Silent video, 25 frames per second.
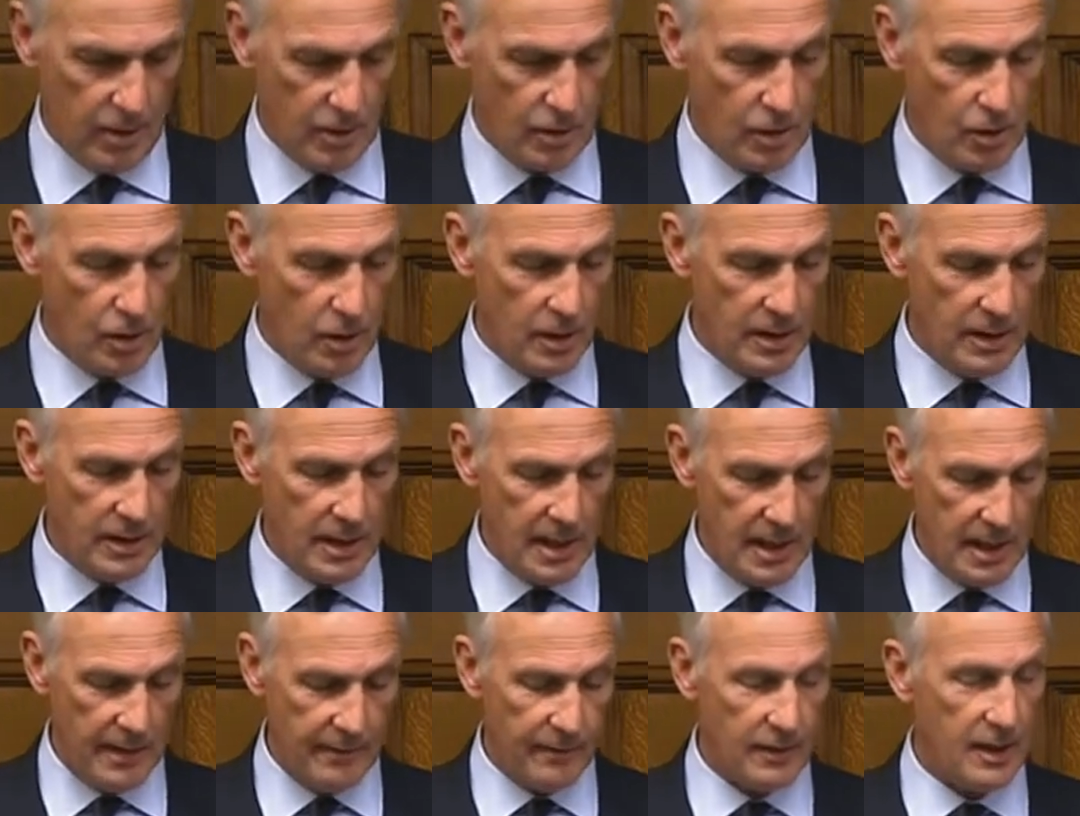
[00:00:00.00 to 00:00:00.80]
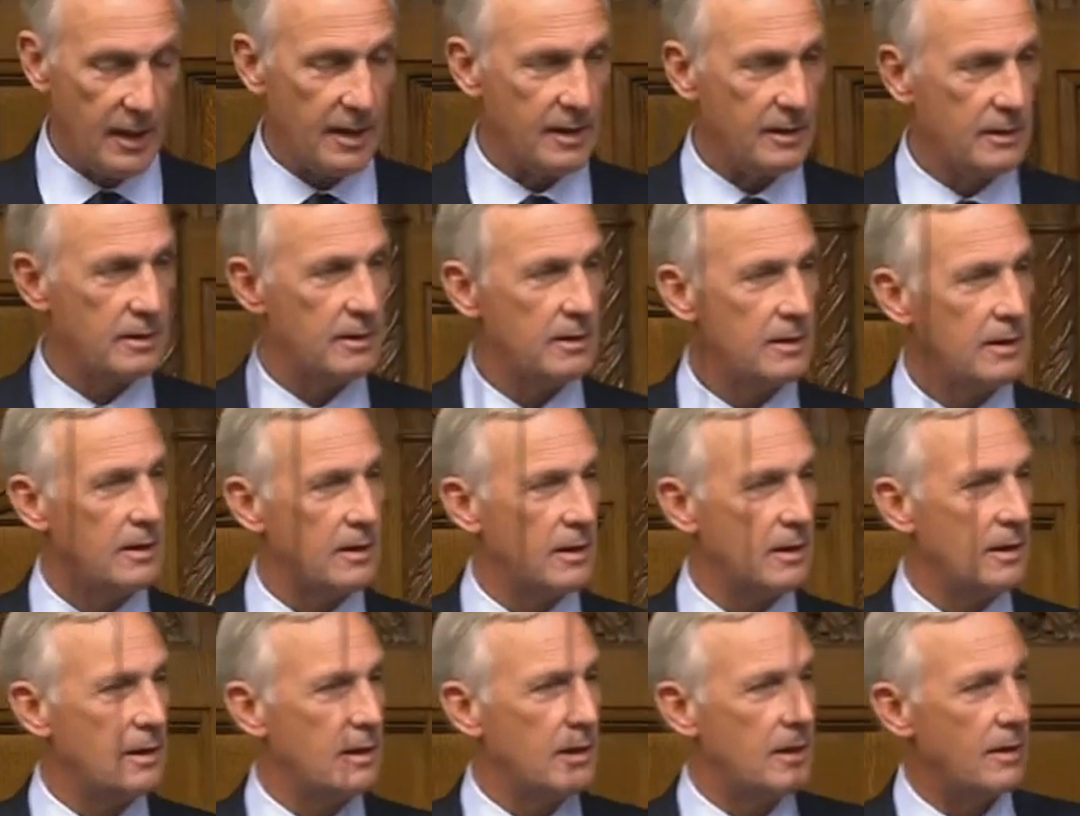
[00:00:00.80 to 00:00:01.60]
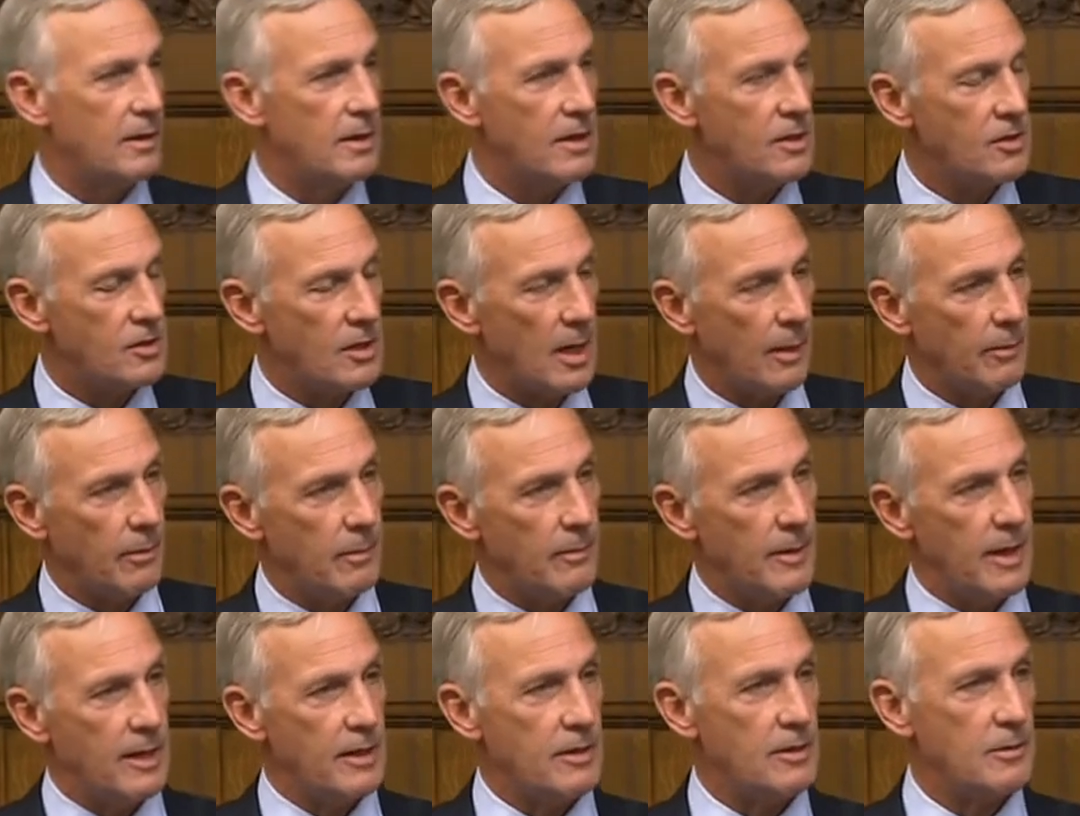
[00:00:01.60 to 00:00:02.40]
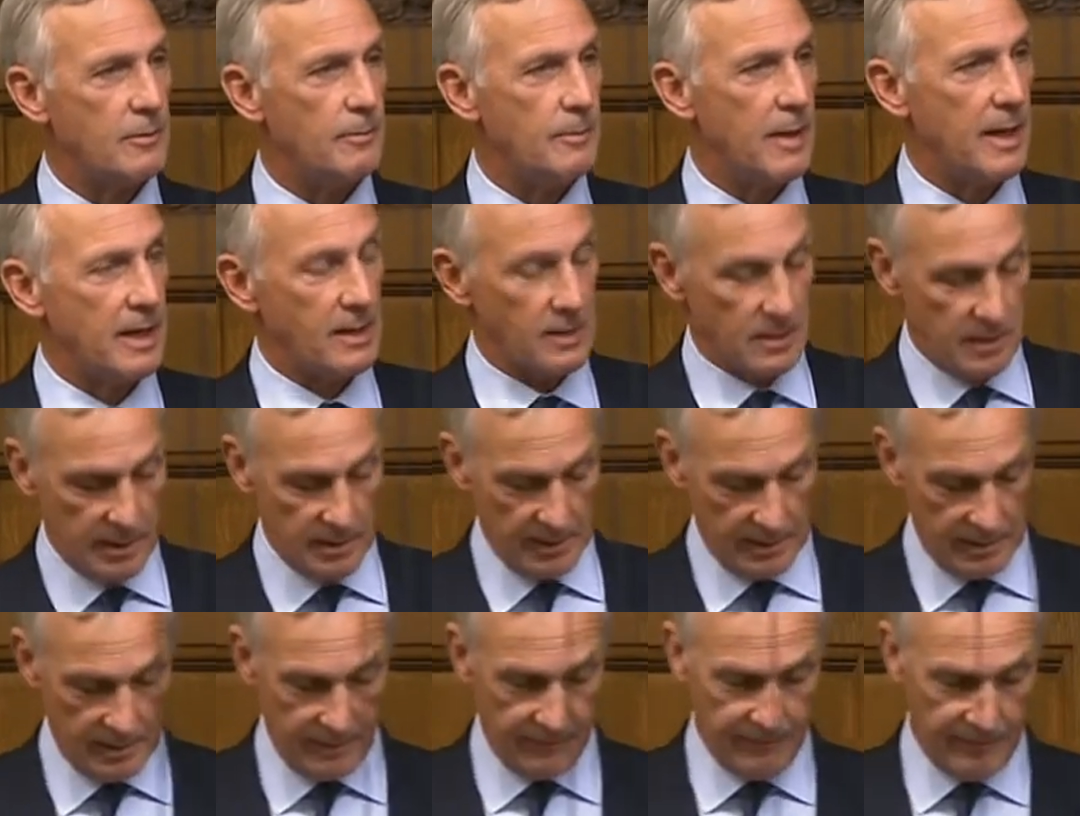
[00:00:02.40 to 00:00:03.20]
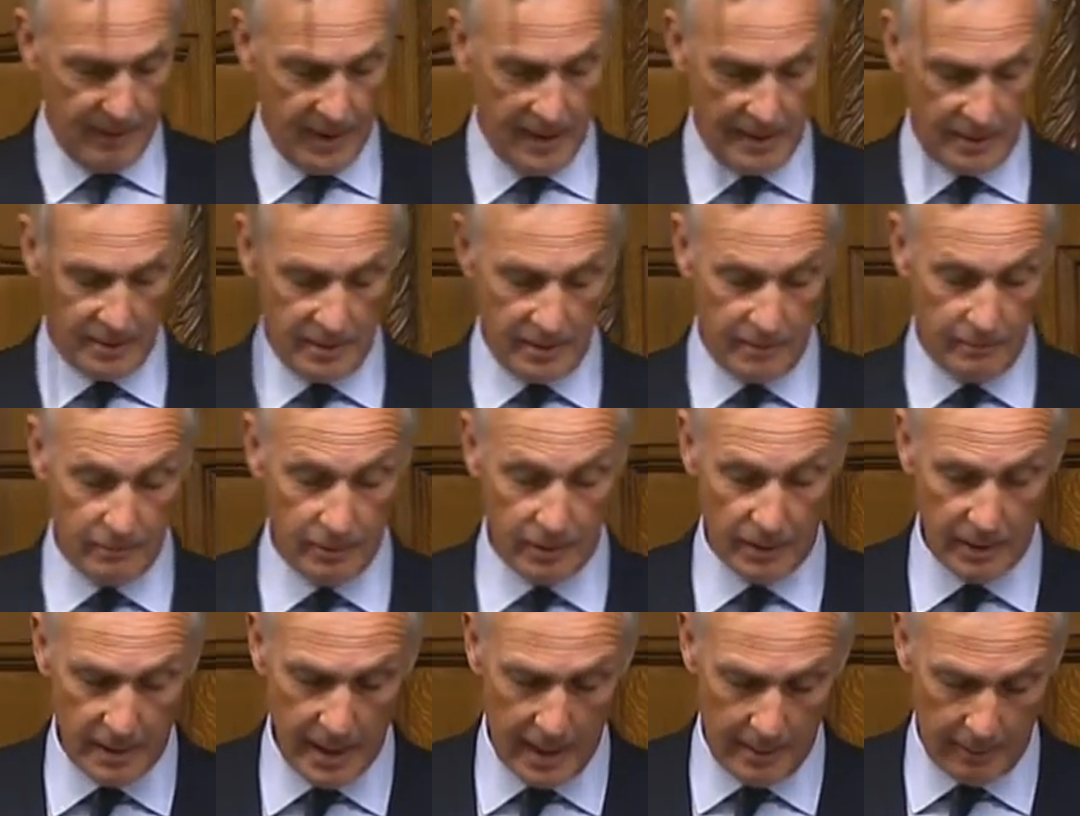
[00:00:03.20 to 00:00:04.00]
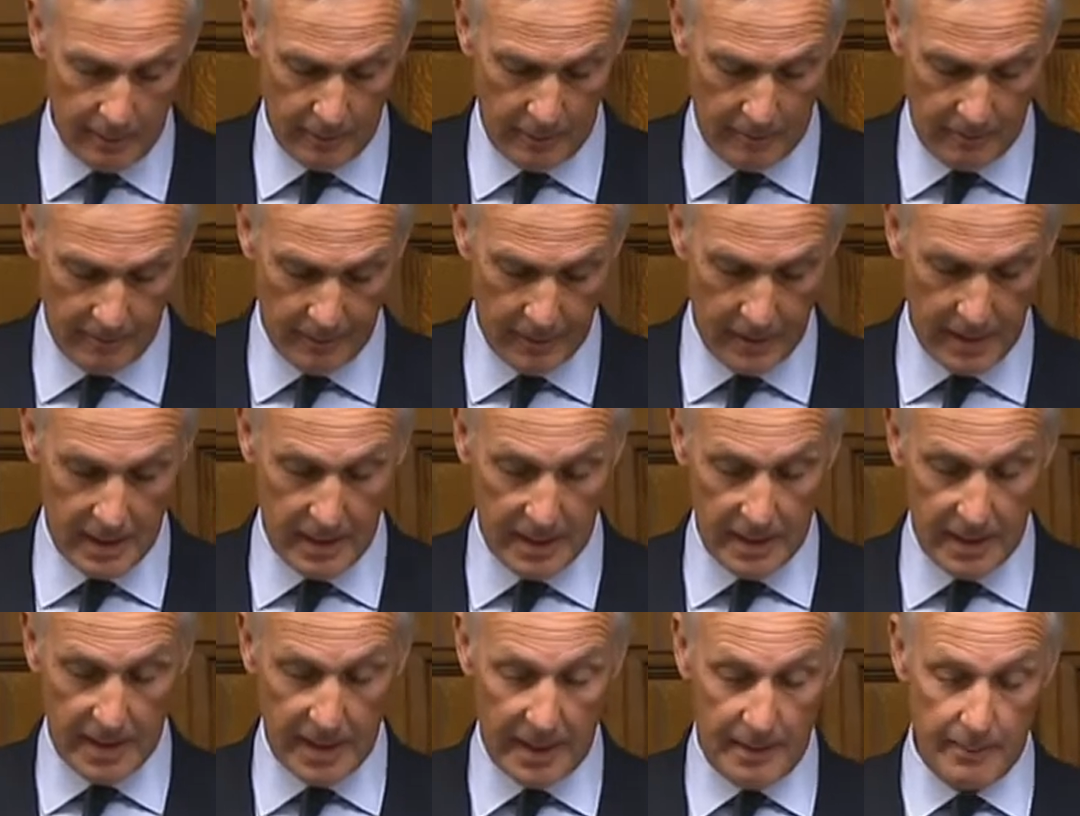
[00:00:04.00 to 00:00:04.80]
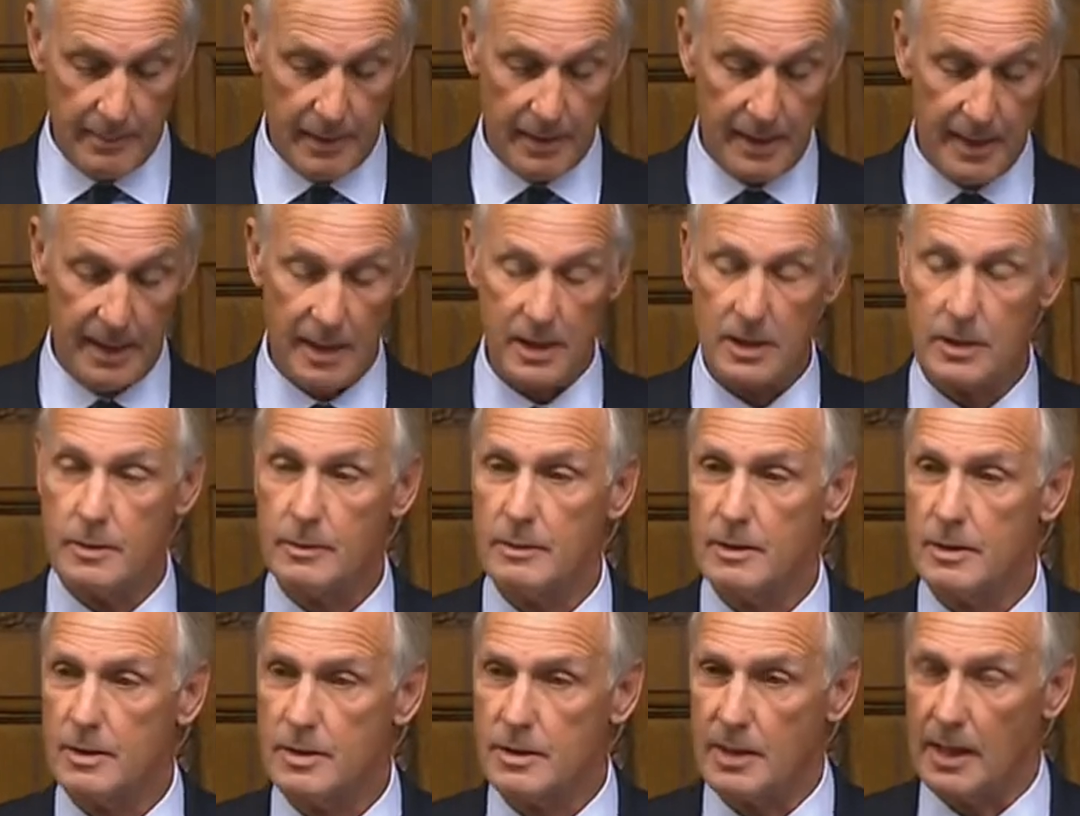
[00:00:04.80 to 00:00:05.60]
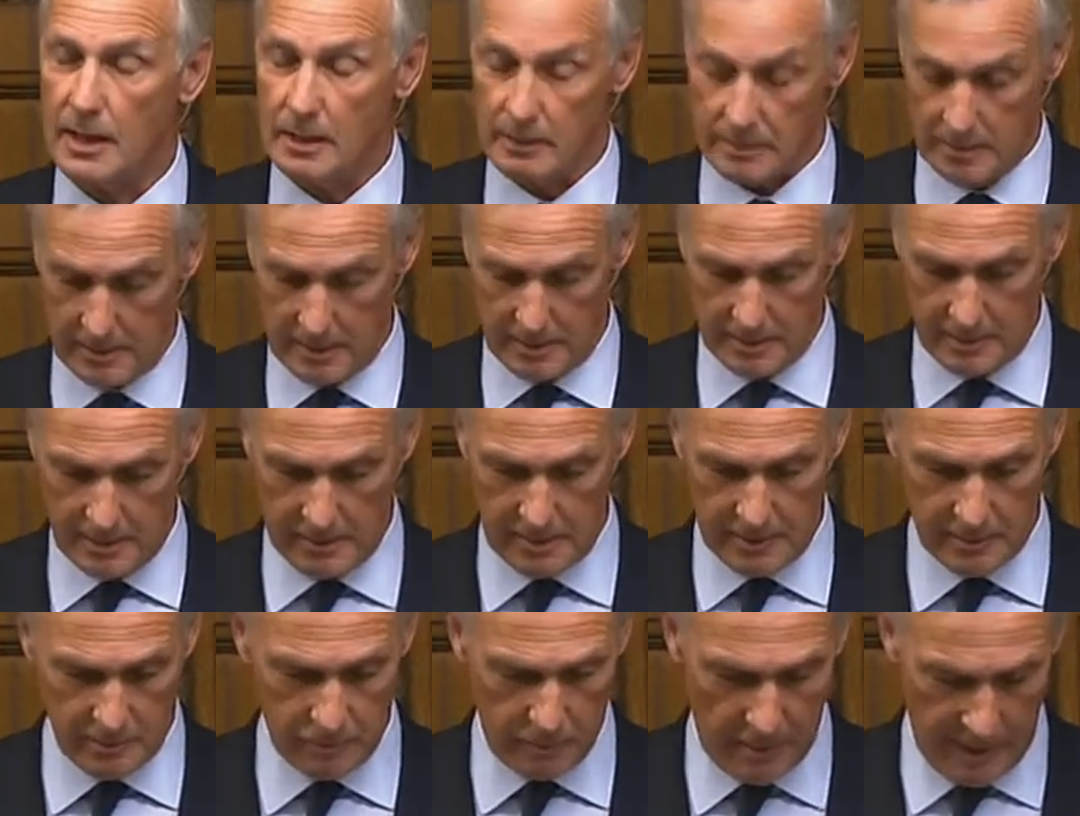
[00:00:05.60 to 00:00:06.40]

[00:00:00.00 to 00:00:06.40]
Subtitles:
During the evening, these troublemakers picked a fight with the couple and began to insult his